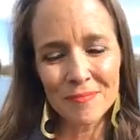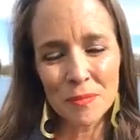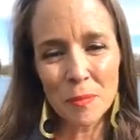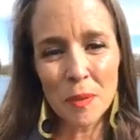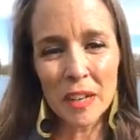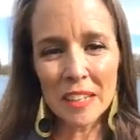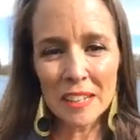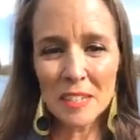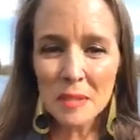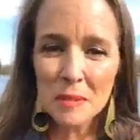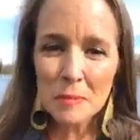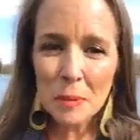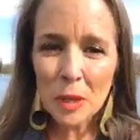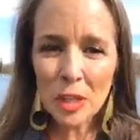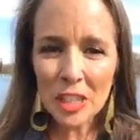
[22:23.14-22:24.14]
what
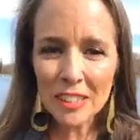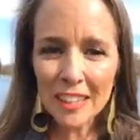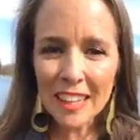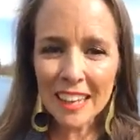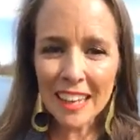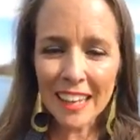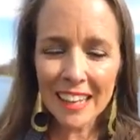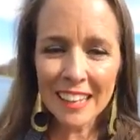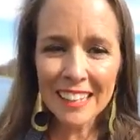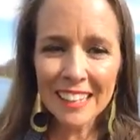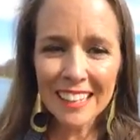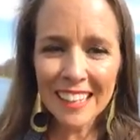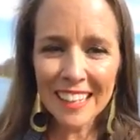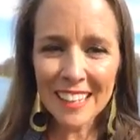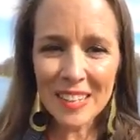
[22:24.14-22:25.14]
is percolating
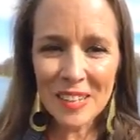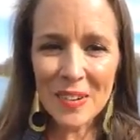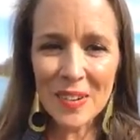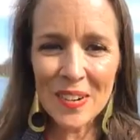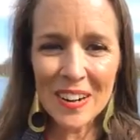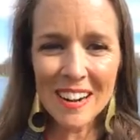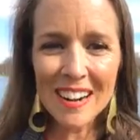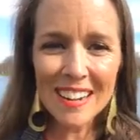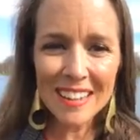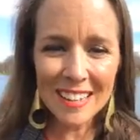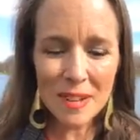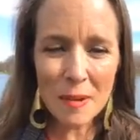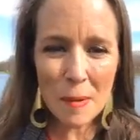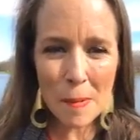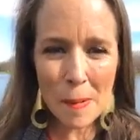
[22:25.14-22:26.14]
in your
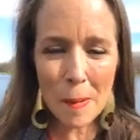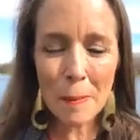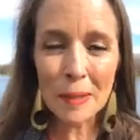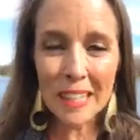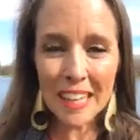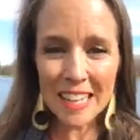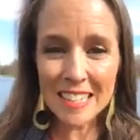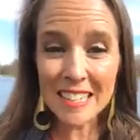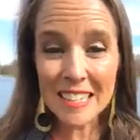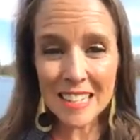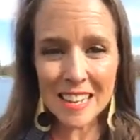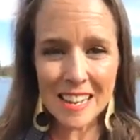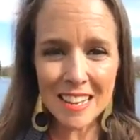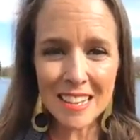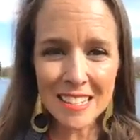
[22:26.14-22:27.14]
ablaze
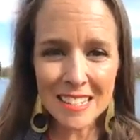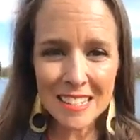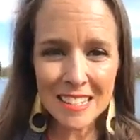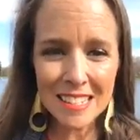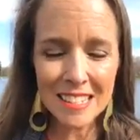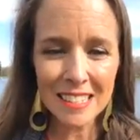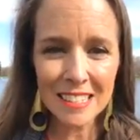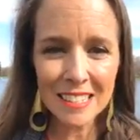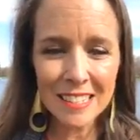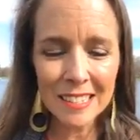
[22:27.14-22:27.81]
ness?